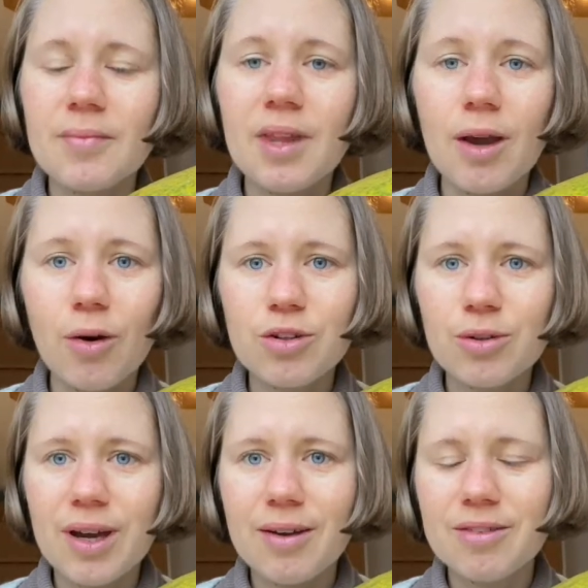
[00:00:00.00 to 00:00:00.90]
They also
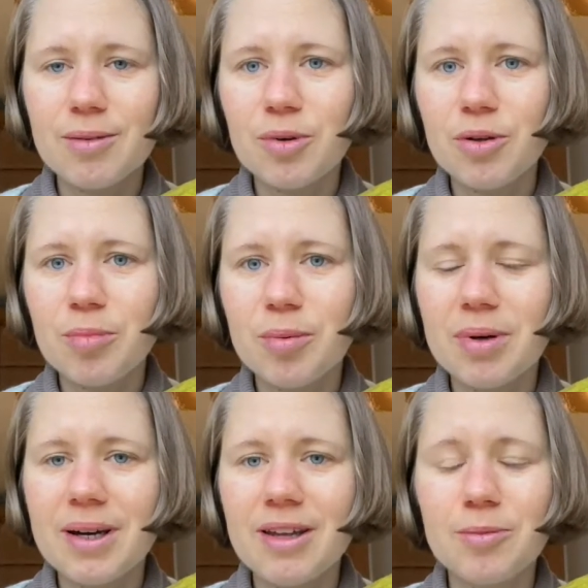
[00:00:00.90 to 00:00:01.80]
have some good
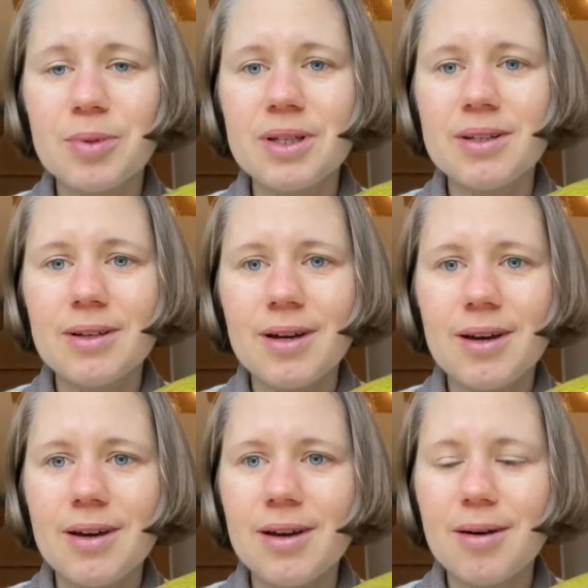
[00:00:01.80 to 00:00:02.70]
papayas, but
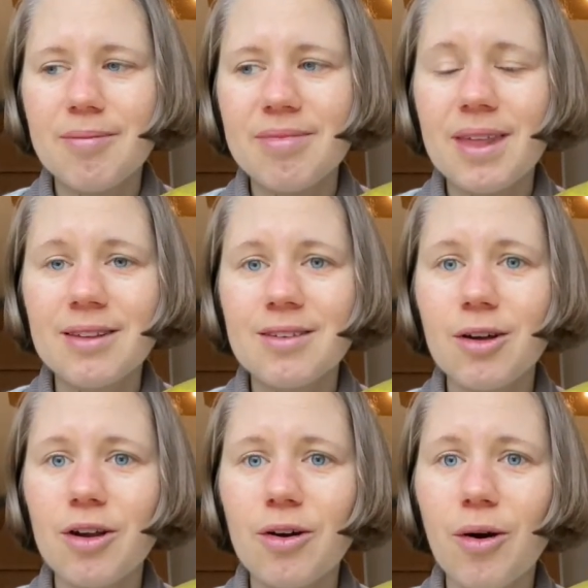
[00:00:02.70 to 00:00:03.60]
that's
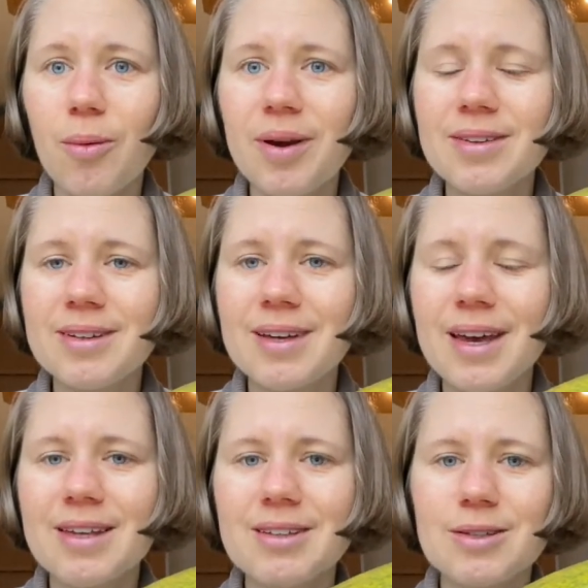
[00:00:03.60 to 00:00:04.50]
not always the
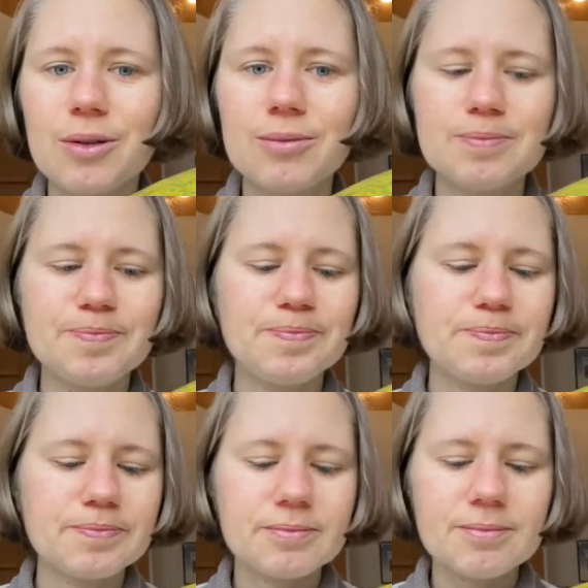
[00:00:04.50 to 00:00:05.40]
case. So
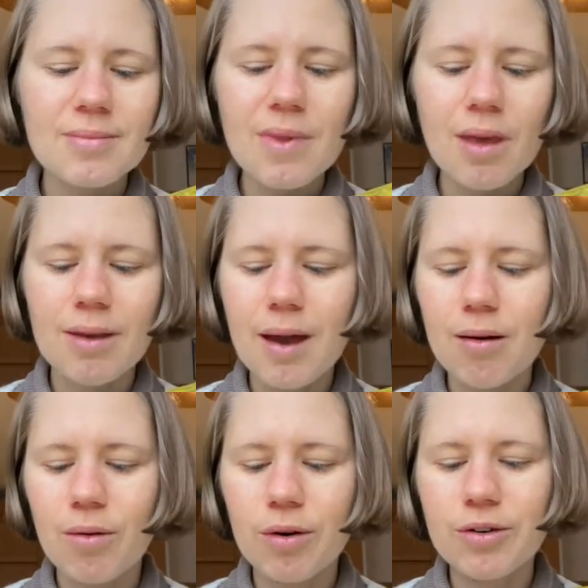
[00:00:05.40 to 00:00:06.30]

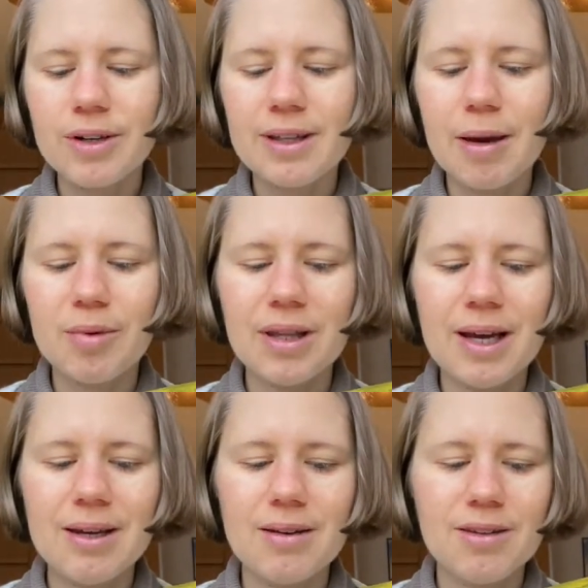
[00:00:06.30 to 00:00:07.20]
ordering them
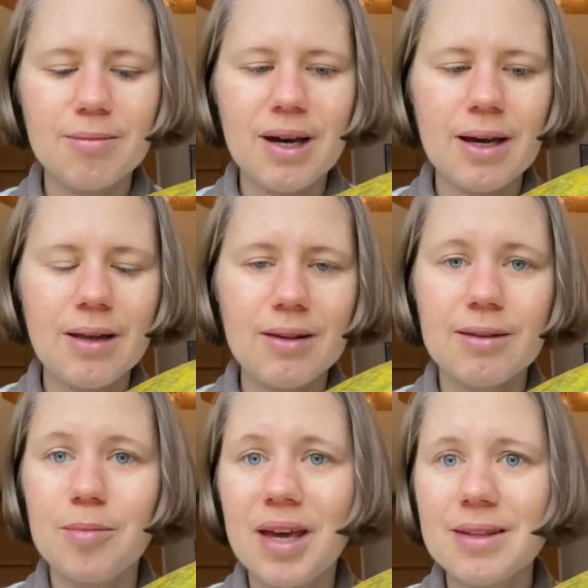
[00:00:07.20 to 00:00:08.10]
online is the
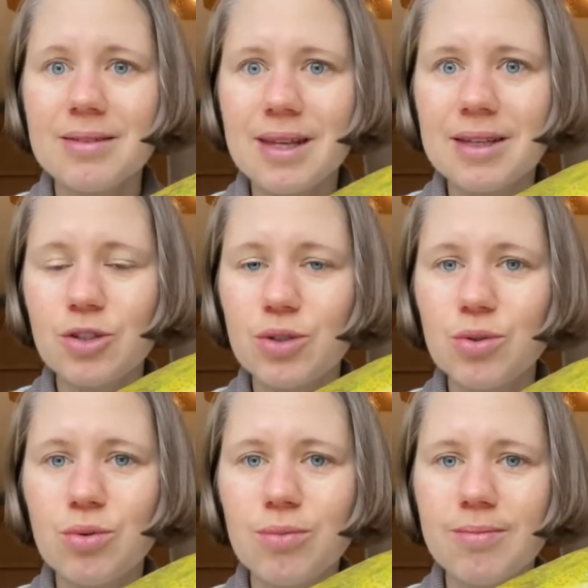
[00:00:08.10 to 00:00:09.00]
best thing to
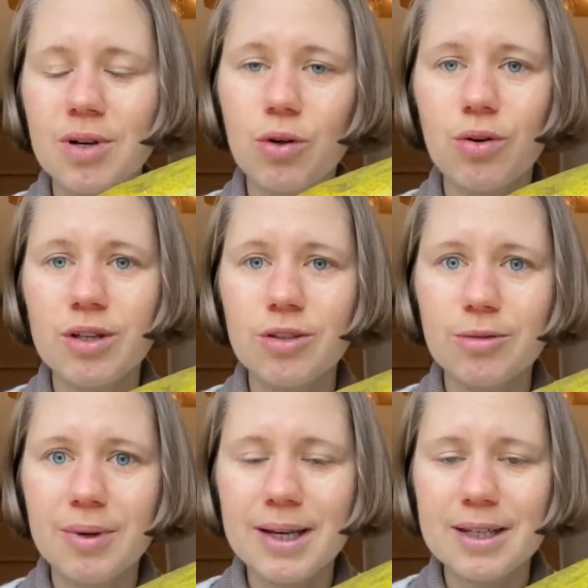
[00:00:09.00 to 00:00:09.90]
do according to
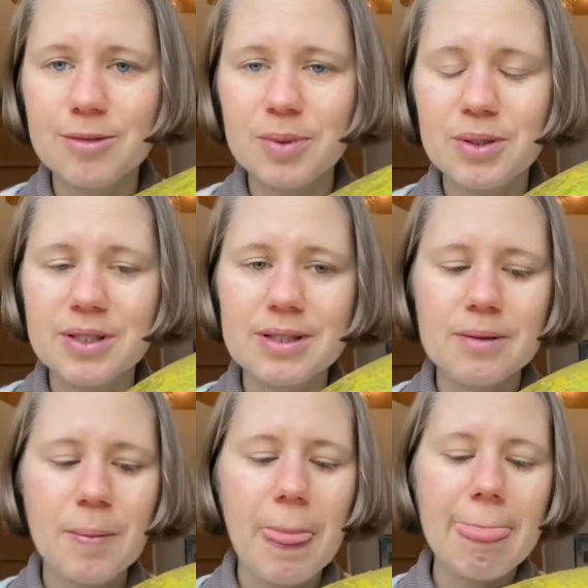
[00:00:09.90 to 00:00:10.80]
my experience.
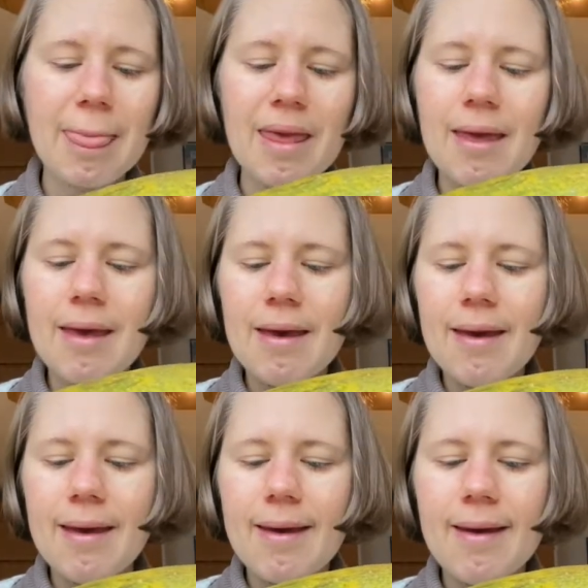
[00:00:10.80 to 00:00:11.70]

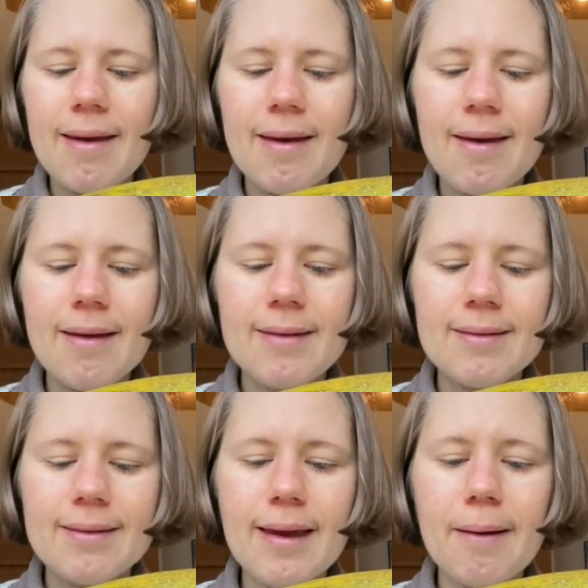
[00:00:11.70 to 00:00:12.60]
And
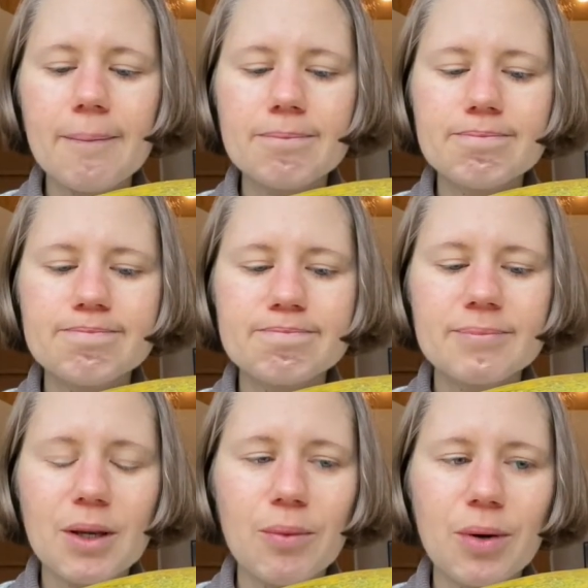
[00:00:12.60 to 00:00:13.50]

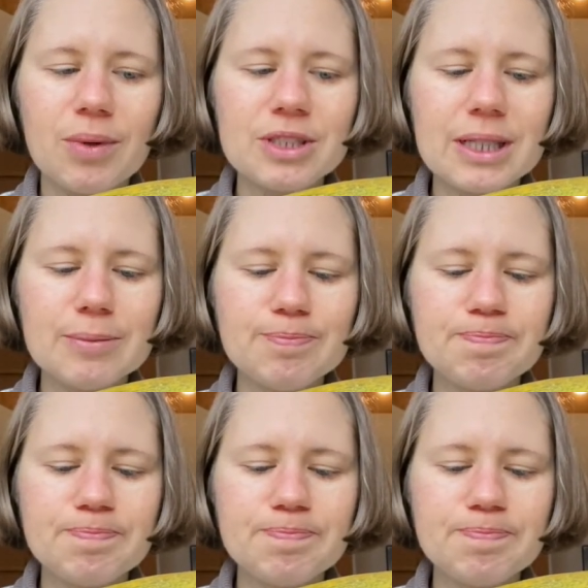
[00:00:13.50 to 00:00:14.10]
where was I?